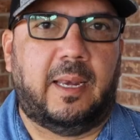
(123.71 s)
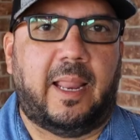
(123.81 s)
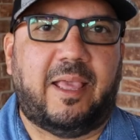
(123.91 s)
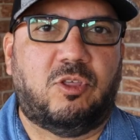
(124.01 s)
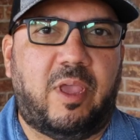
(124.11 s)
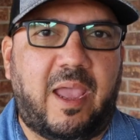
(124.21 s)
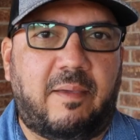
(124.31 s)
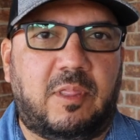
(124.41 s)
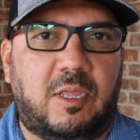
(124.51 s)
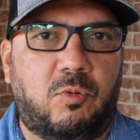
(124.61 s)
And last you
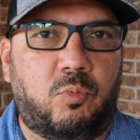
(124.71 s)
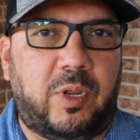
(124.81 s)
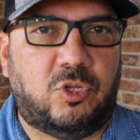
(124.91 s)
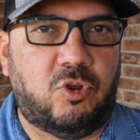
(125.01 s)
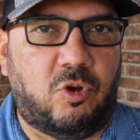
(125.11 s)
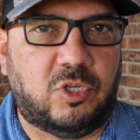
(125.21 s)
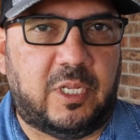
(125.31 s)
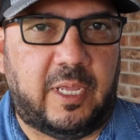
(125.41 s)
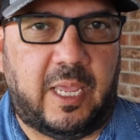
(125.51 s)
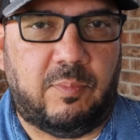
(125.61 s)
have the
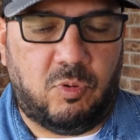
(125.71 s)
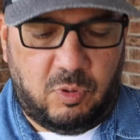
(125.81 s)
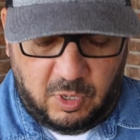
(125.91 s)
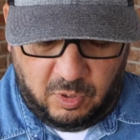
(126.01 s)
recharging cable,